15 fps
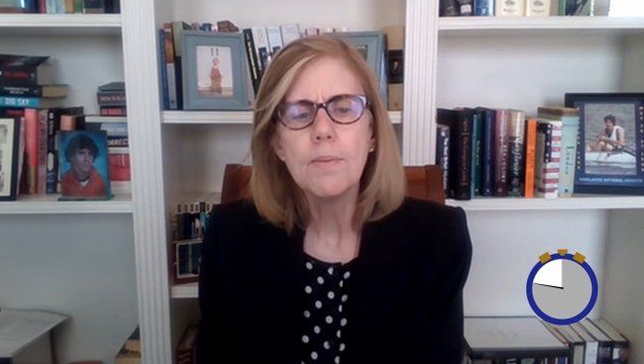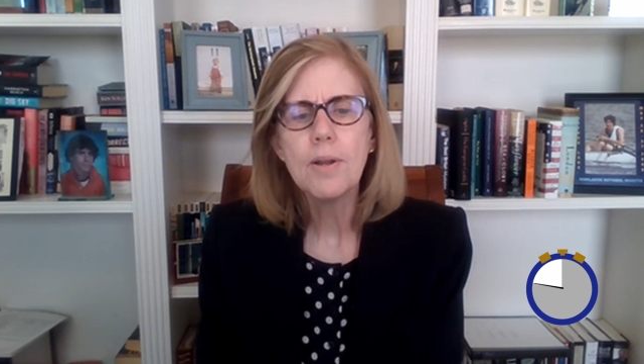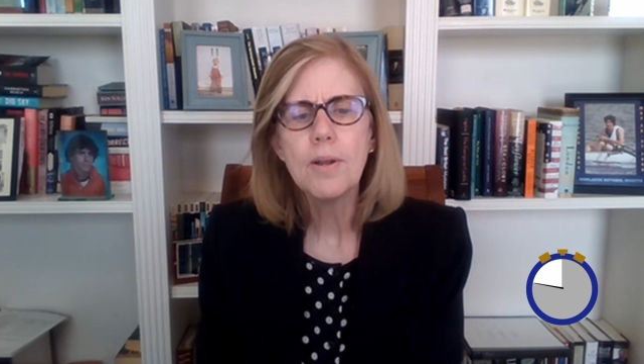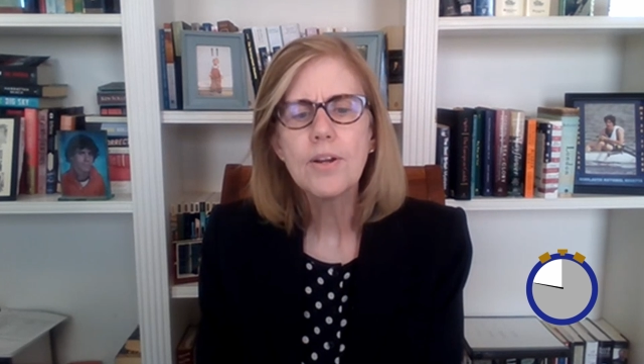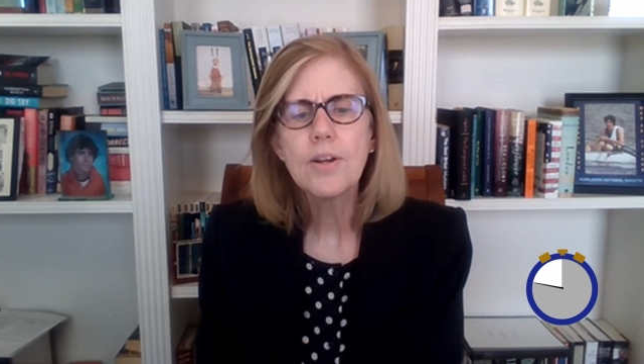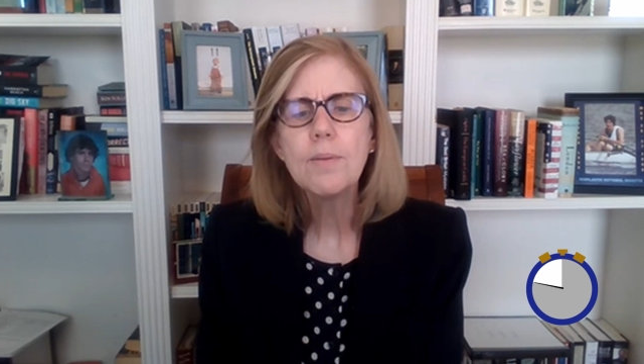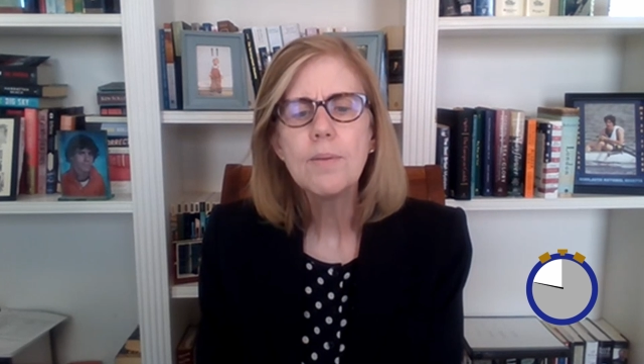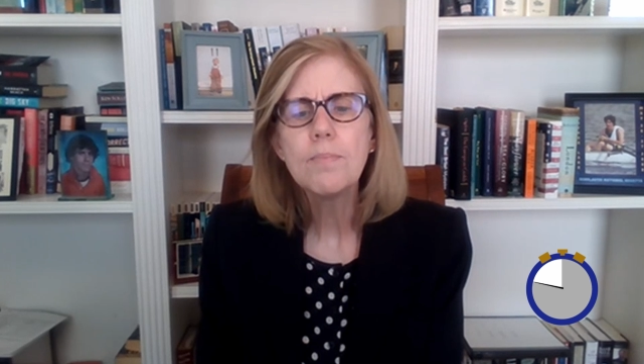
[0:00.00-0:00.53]
The
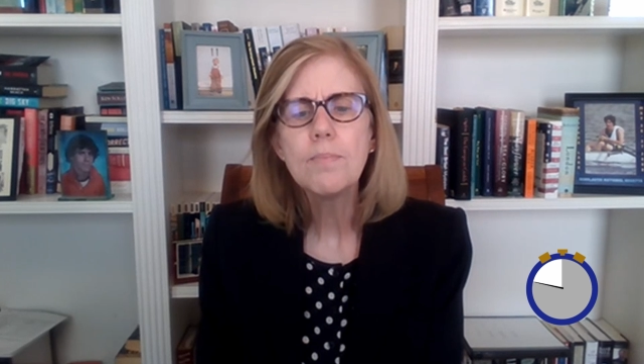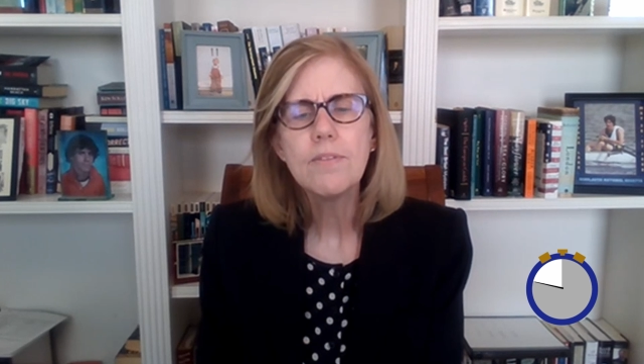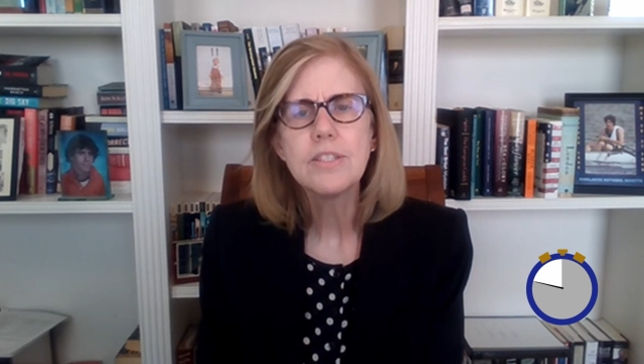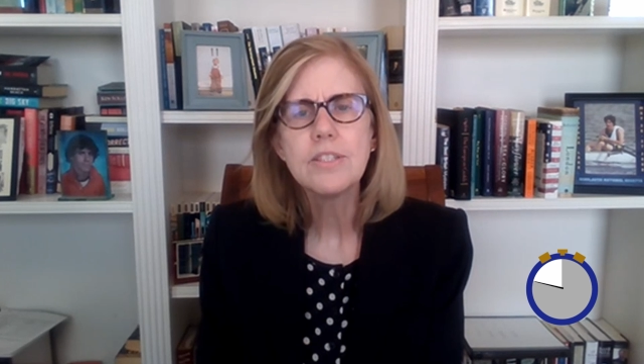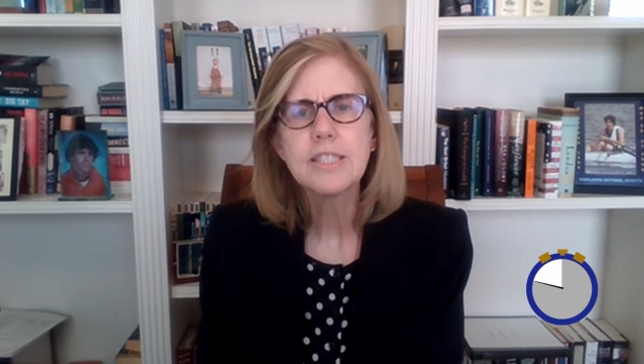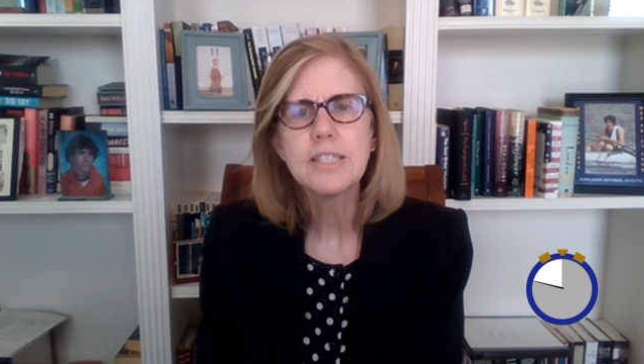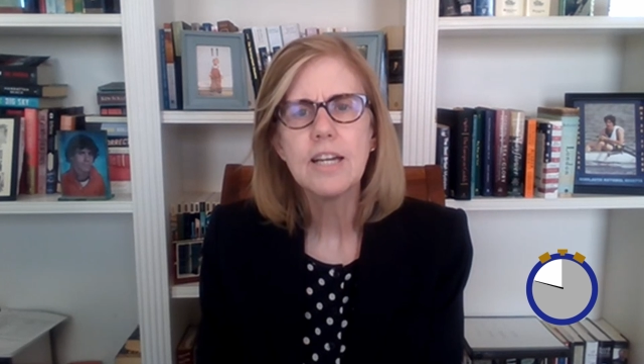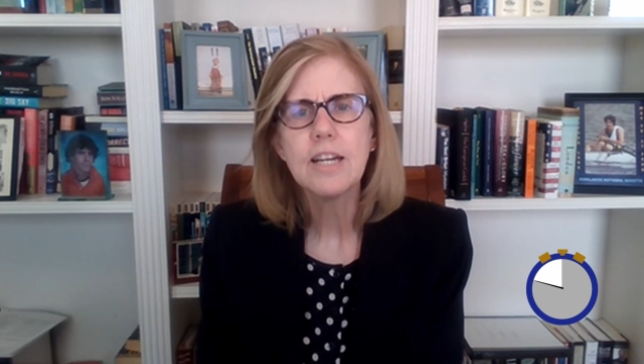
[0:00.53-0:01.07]
American
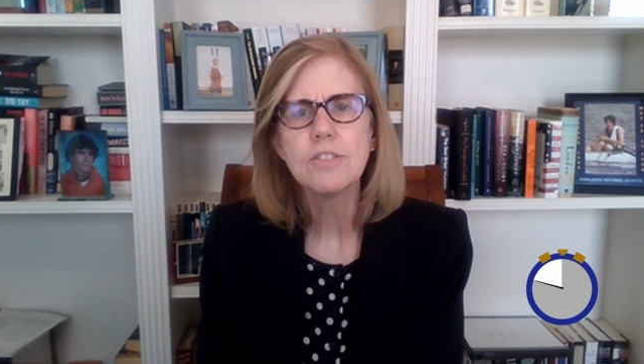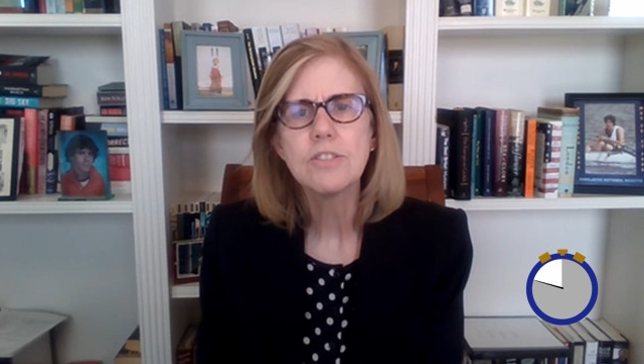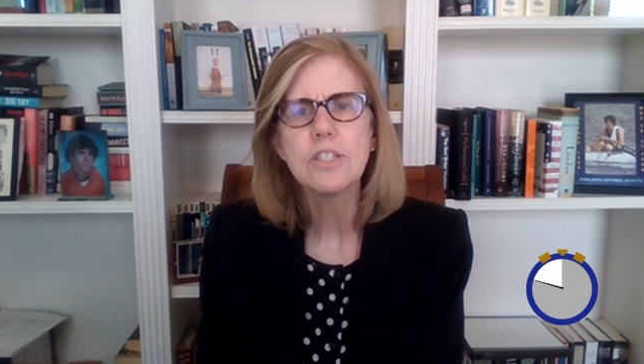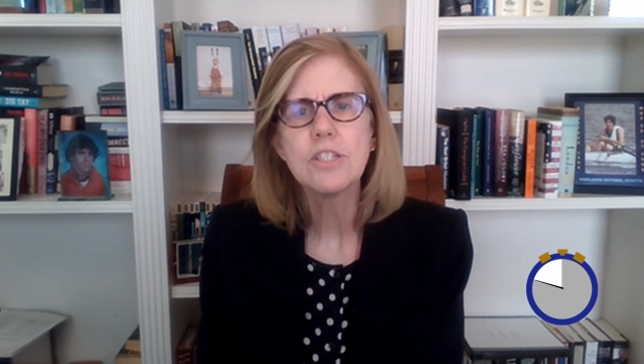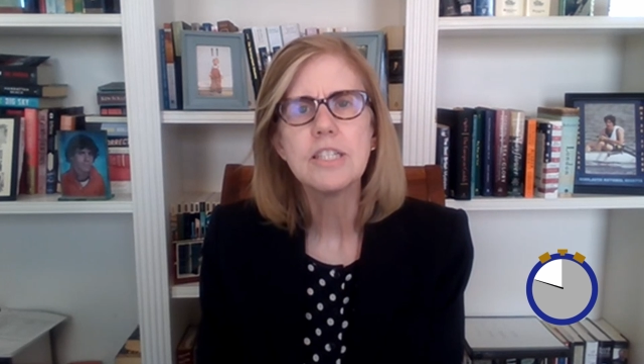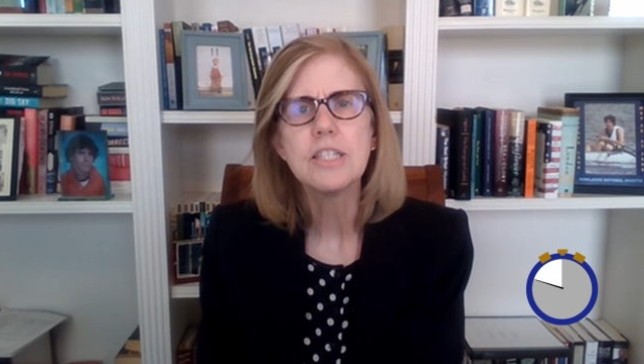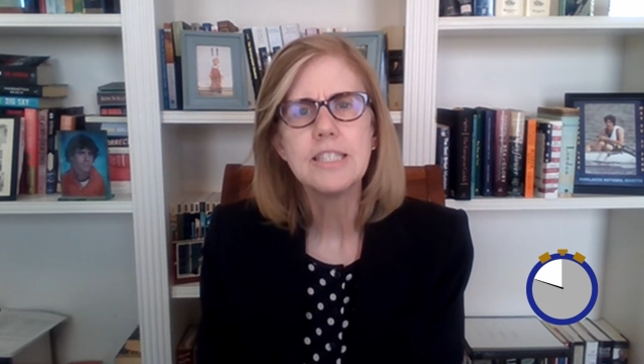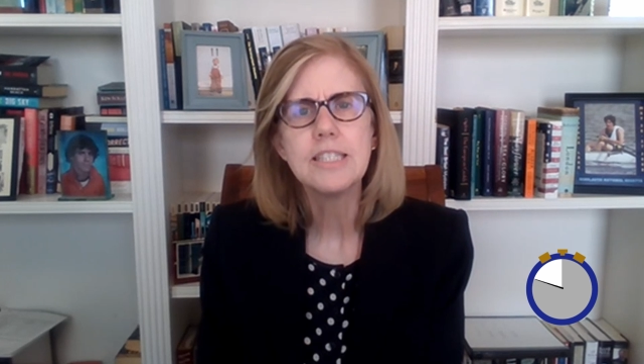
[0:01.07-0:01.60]
Benefits
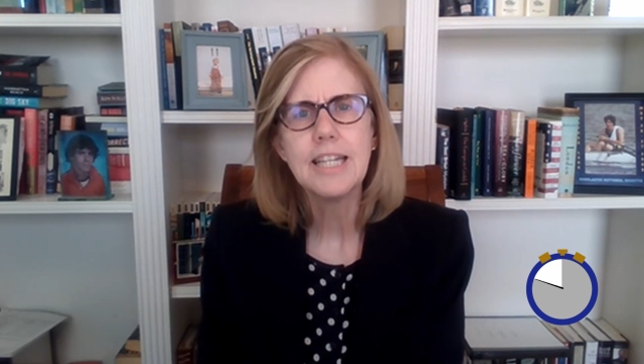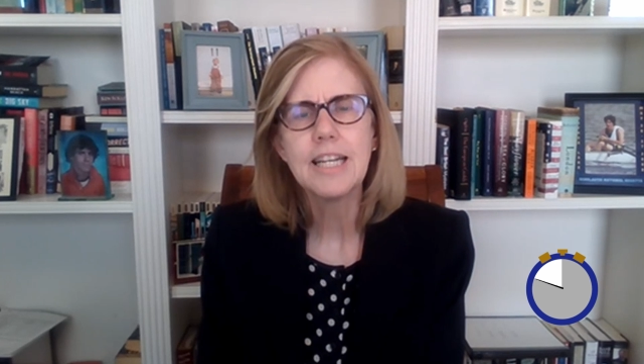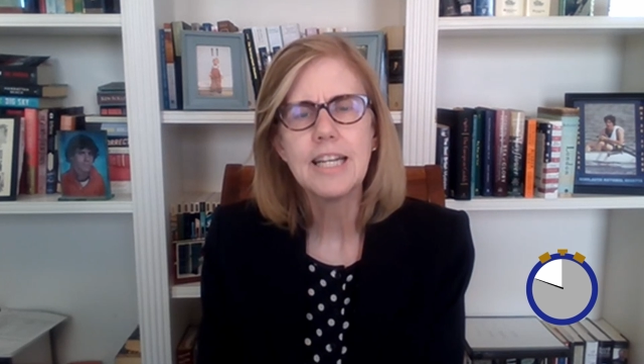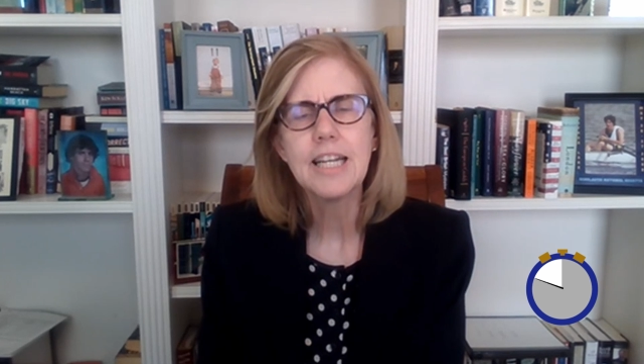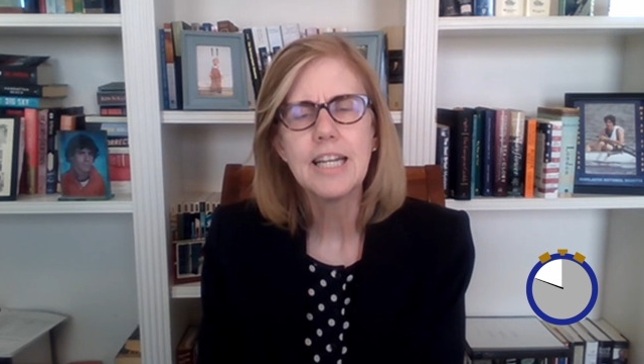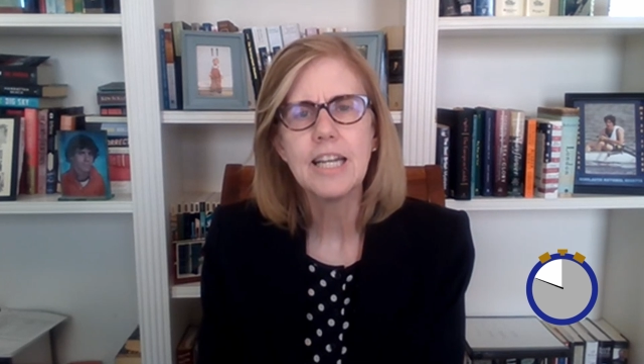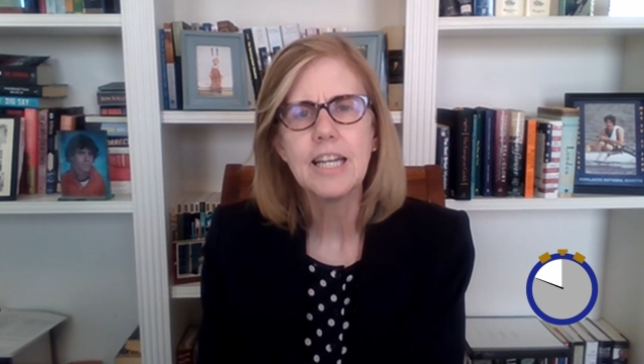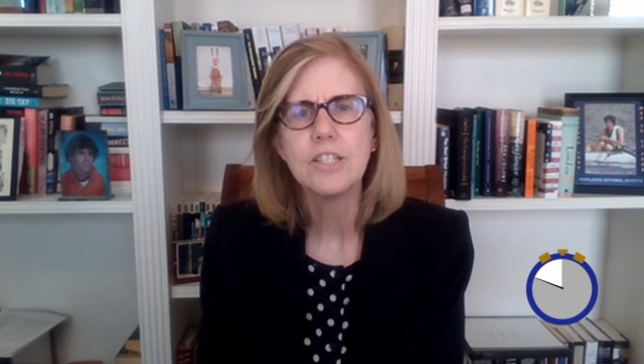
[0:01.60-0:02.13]
Council is
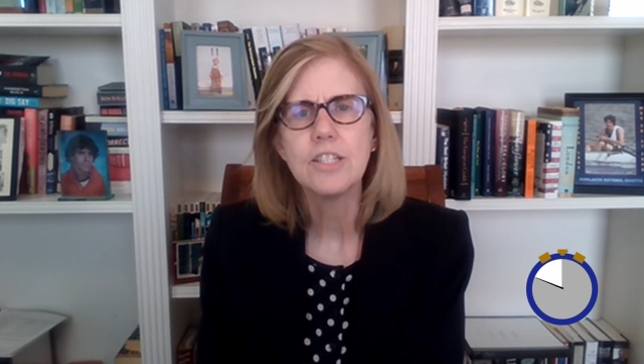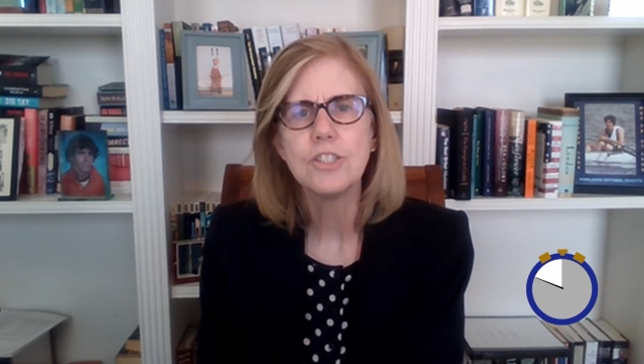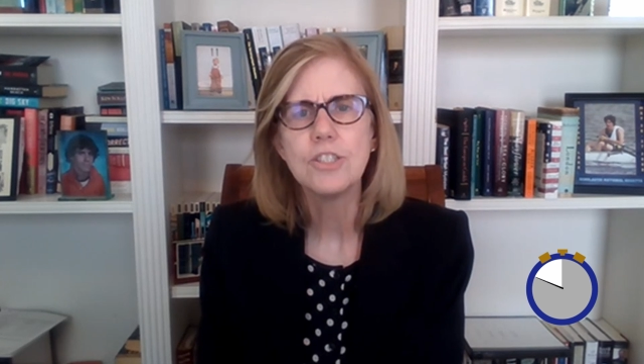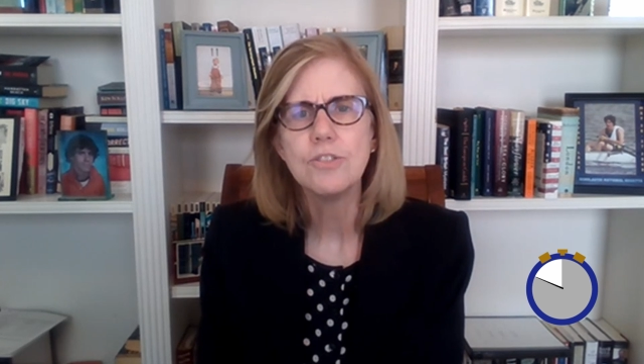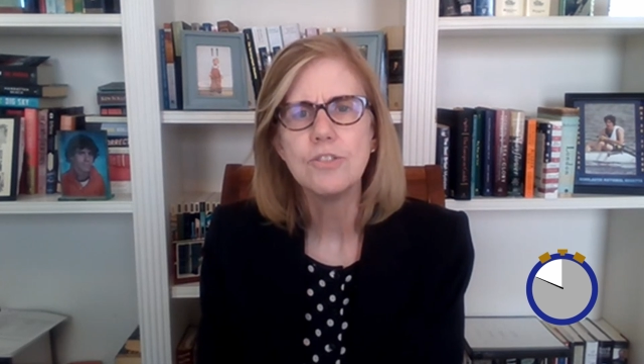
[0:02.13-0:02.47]
dedicated